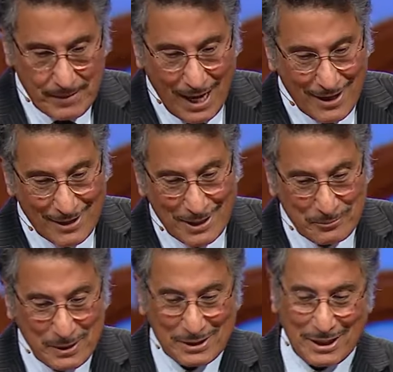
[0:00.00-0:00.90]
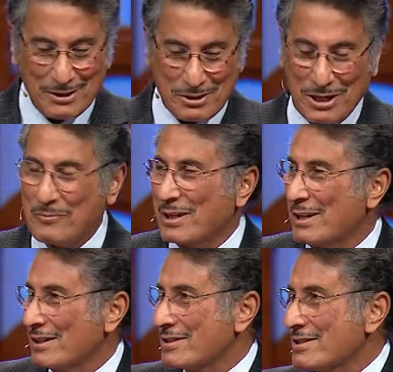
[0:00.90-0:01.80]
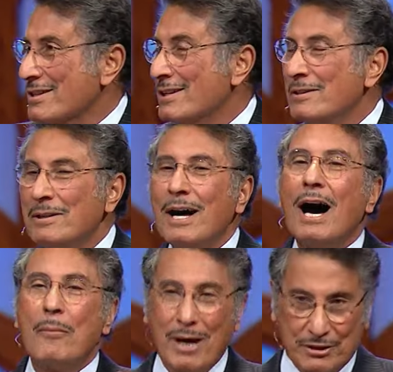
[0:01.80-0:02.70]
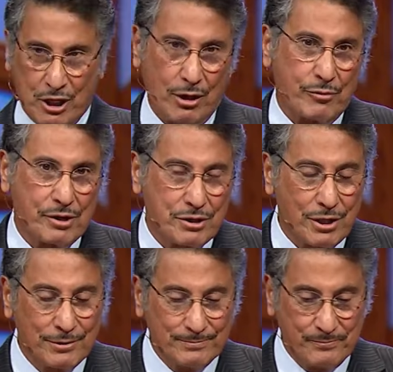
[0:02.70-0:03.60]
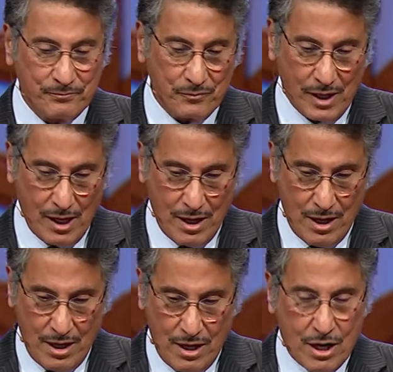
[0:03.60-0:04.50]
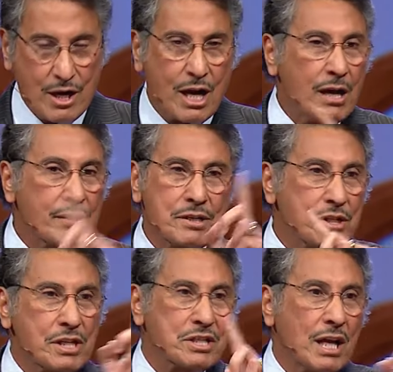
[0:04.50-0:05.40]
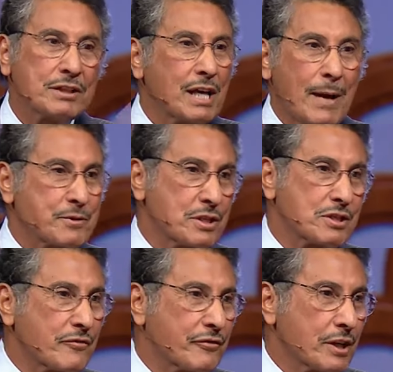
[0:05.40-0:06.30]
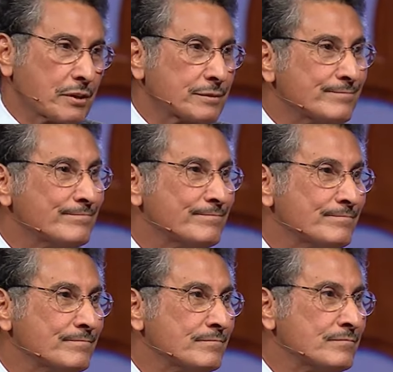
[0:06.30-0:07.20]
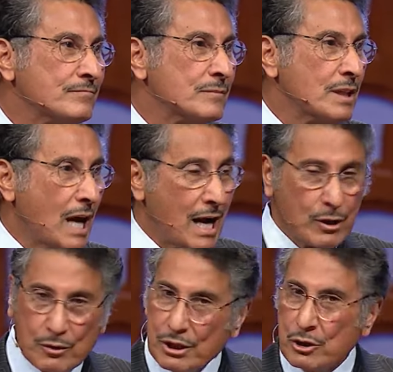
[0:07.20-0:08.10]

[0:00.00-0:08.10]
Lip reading: let me tell you something else about courage. Courage is not the absence of fear. I already